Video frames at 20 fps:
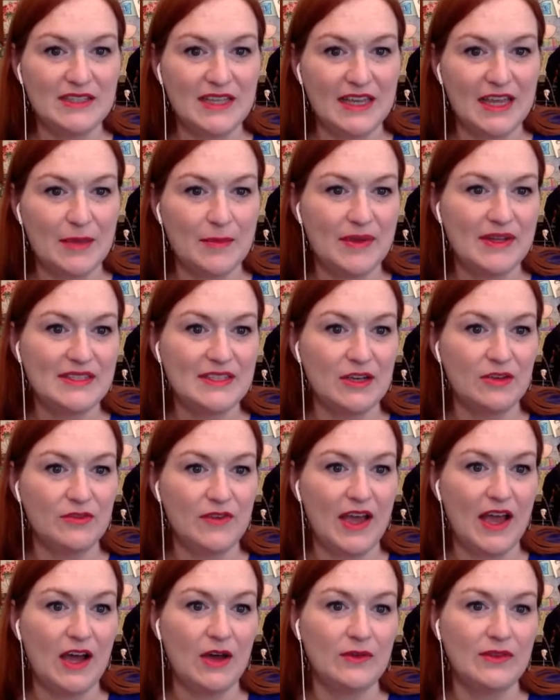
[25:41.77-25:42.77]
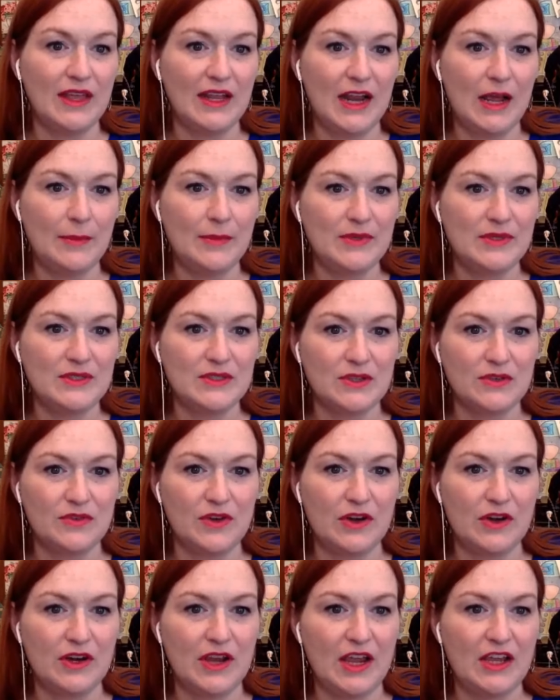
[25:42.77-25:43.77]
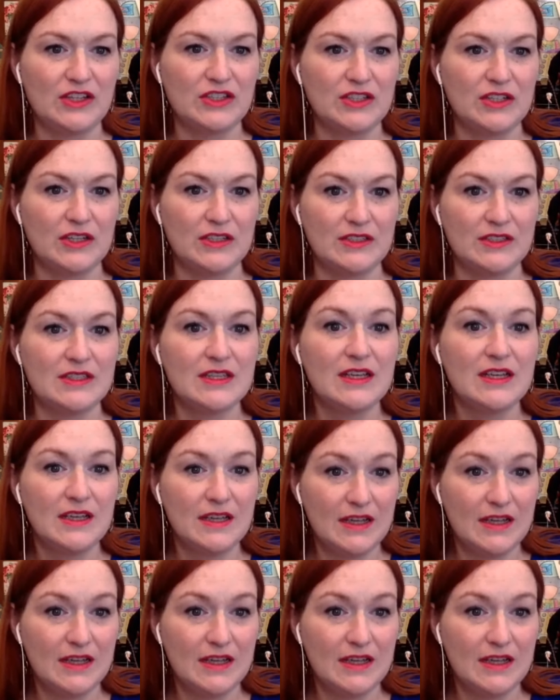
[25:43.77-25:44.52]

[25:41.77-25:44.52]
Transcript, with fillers: I get myself out. That happens on rare occasions.